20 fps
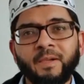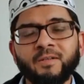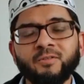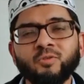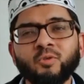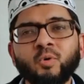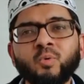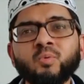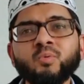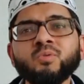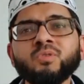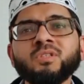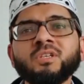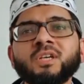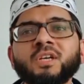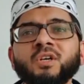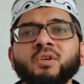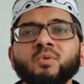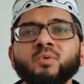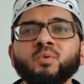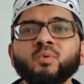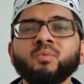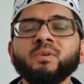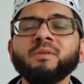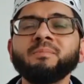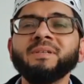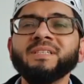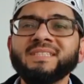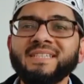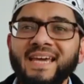those who will
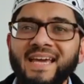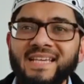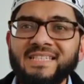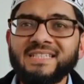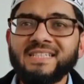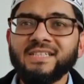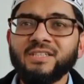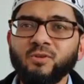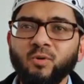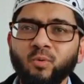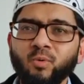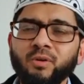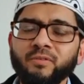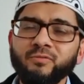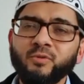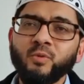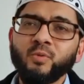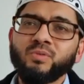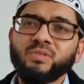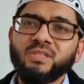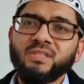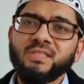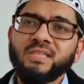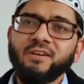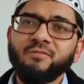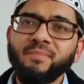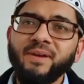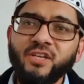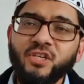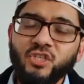be tested, all of those things
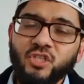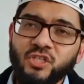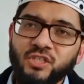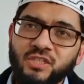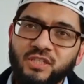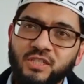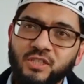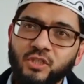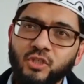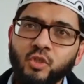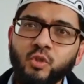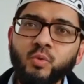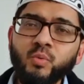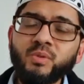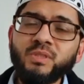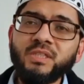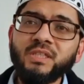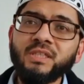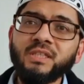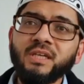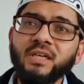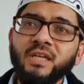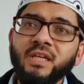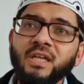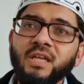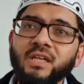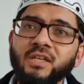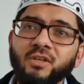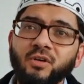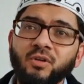I mentioned, including
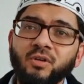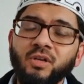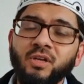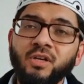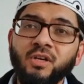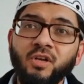you know,